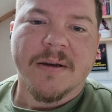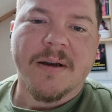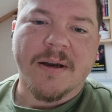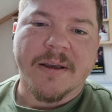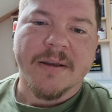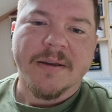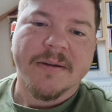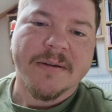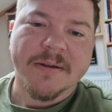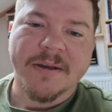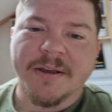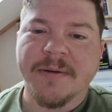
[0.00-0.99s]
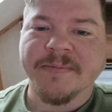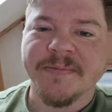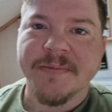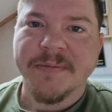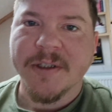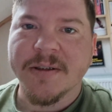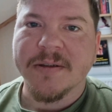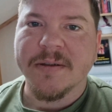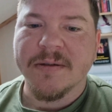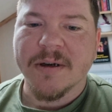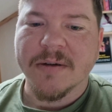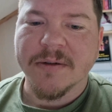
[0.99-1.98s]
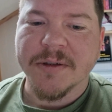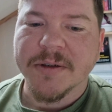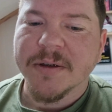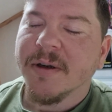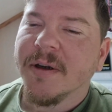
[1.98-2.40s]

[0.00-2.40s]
Hi, again, this is Dragos